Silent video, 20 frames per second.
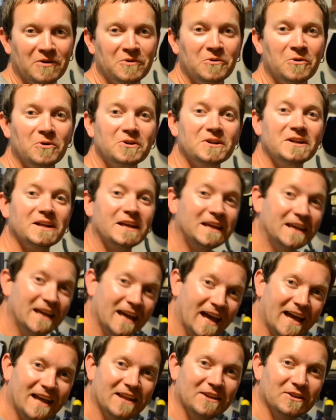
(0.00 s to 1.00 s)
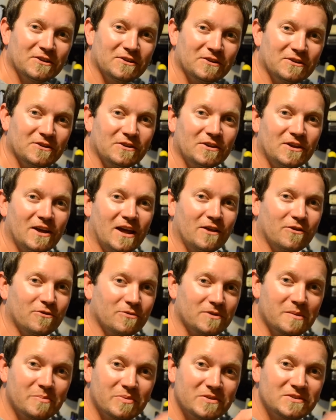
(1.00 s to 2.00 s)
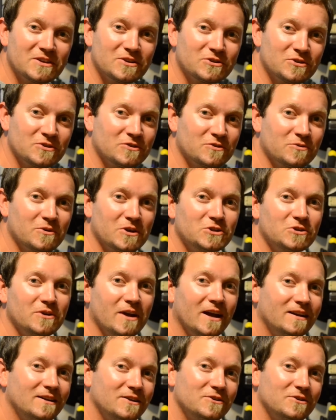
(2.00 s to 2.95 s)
In order to get a 3-position switch, you had to